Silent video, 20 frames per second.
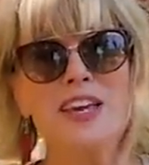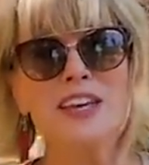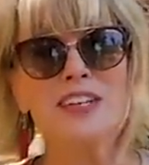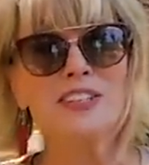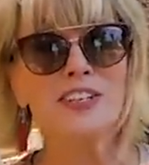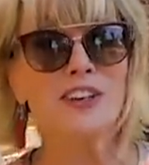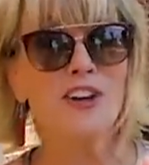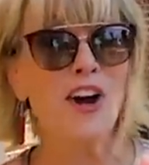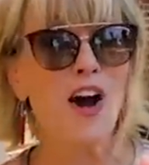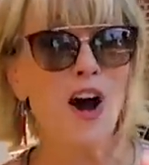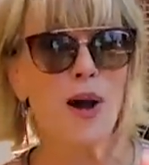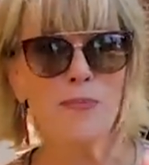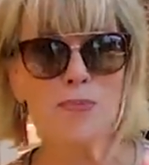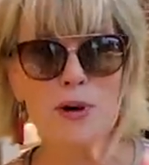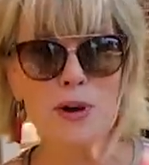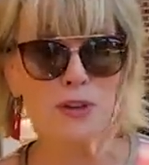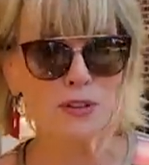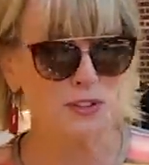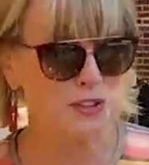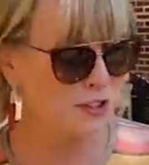then
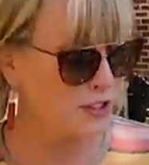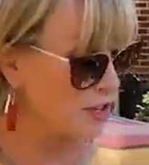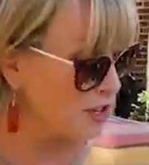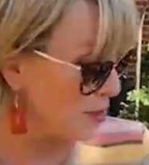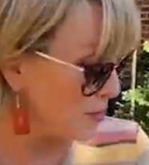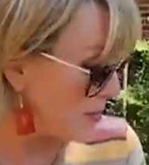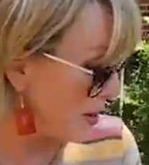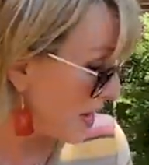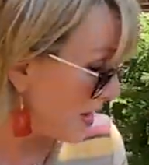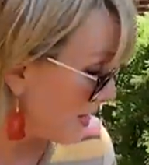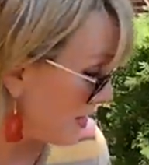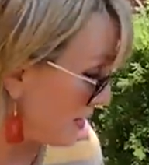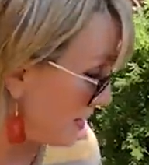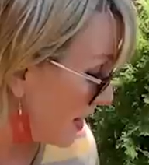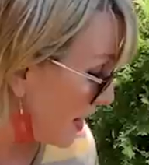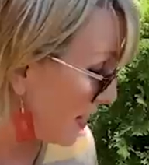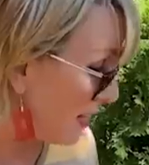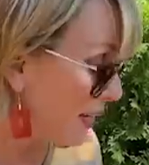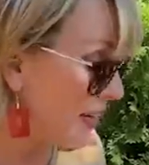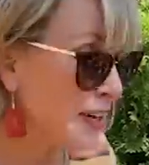compost them as
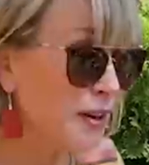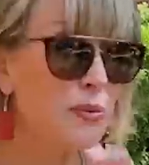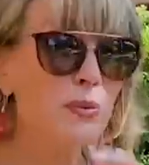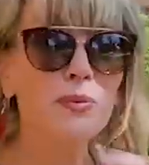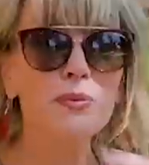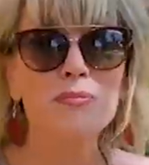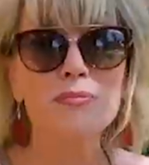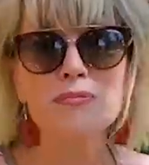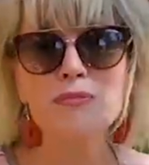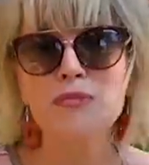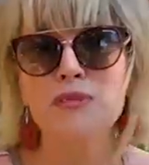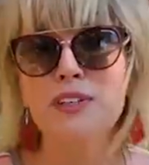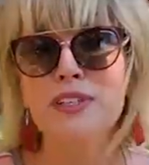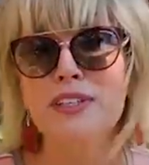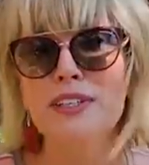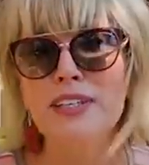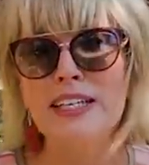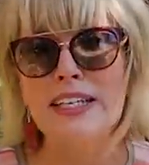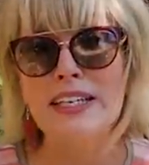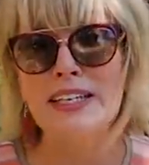they get
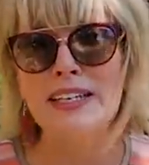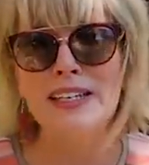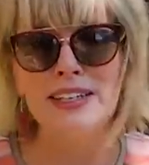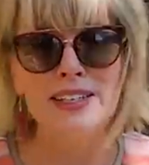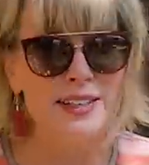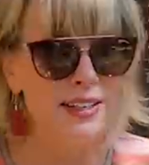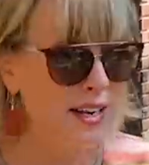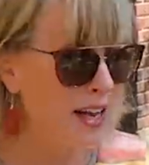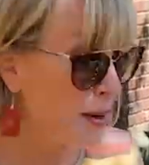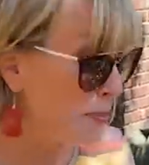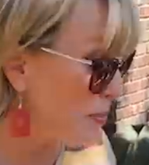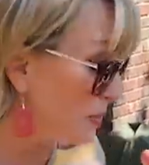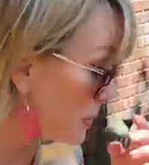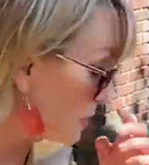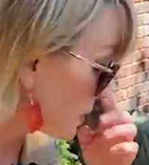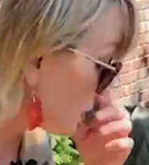really eaten up and